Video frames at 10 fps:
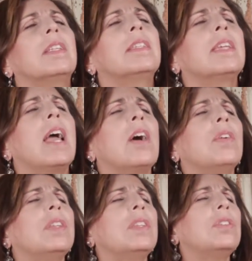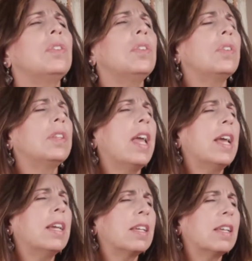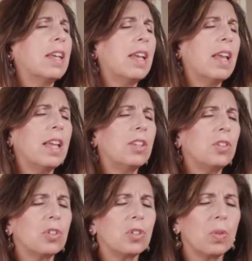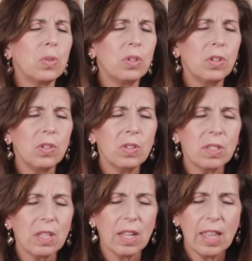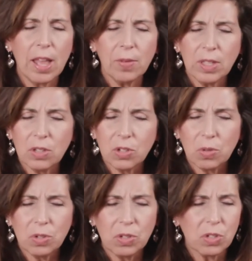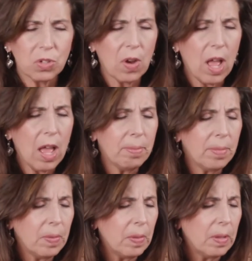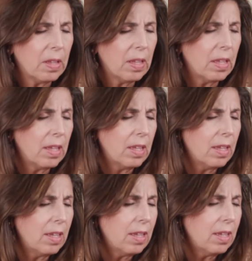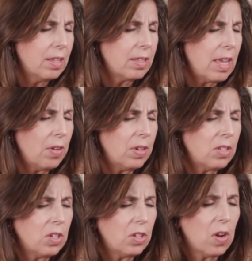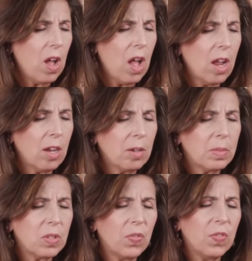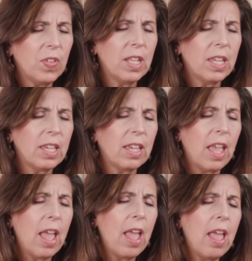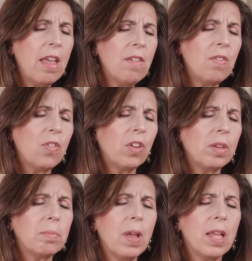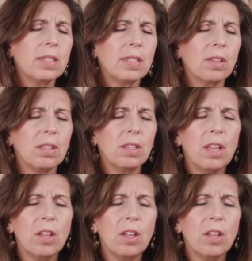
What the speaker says: Down into your neck and your shoulders, allowing the shoulders to drop. Down into your arms, filling every muscle